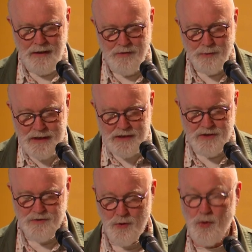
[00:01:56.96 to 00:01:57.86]
The
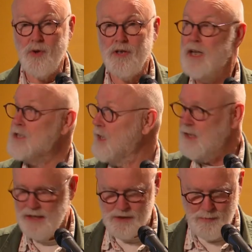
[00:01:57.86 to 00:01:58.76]
reasons for organizing
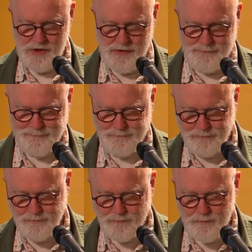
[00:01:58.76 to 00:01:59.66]
the exhibition
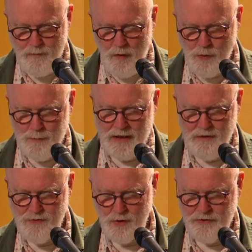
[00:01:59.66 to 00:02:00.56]
were
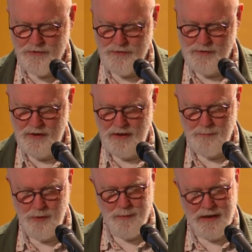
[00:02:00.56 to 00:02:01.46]
many-folded,
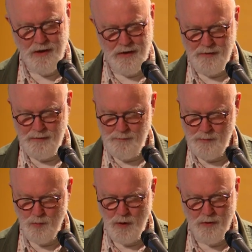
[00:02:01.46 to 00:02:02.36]

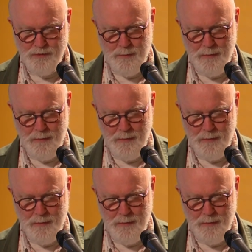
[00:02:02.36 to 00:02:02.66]
but one of the